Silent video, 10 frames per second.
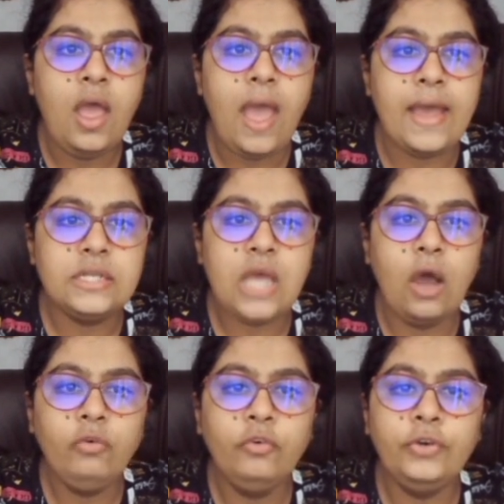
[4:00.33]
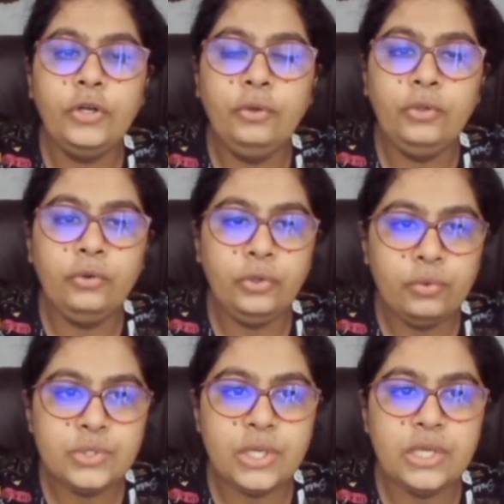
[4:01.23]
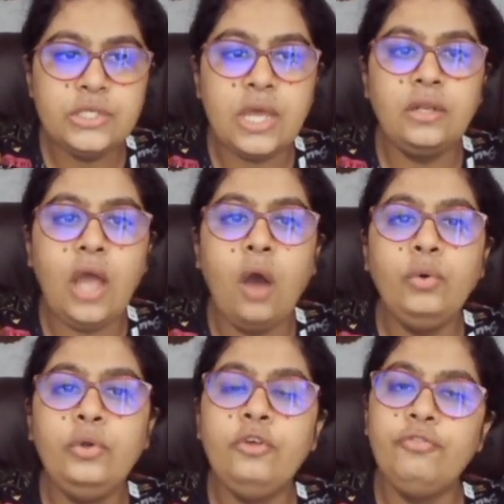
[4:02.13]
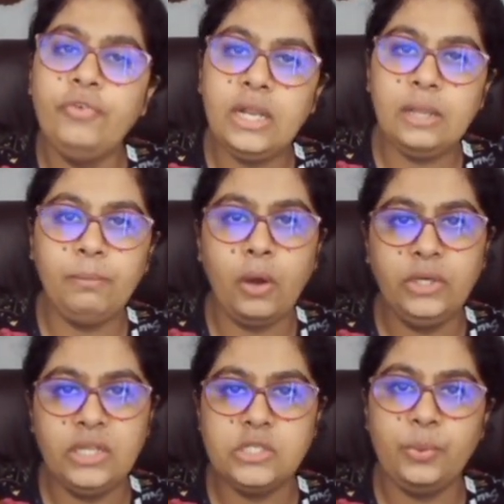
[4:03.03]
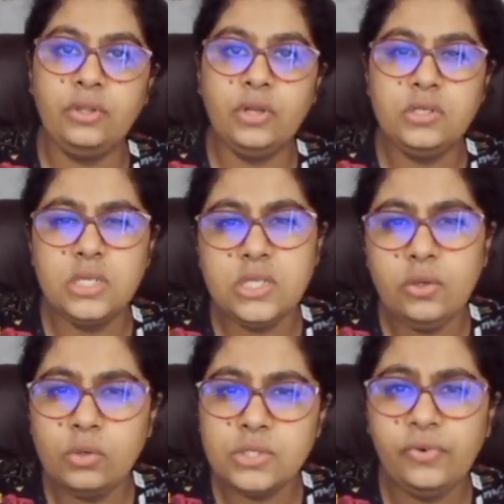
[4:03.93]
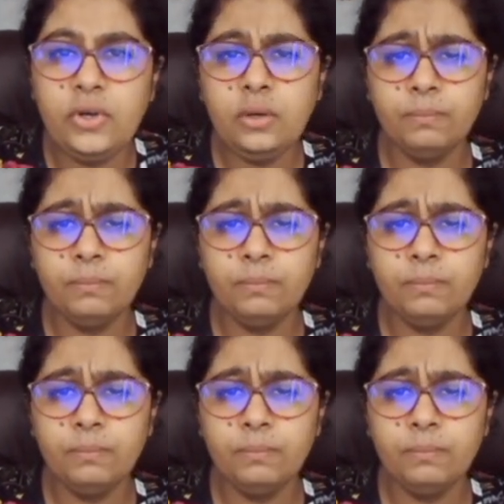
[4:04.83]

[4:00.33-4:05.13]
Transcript: And how often do you use it? And how do you feel about it? Whether it is useful,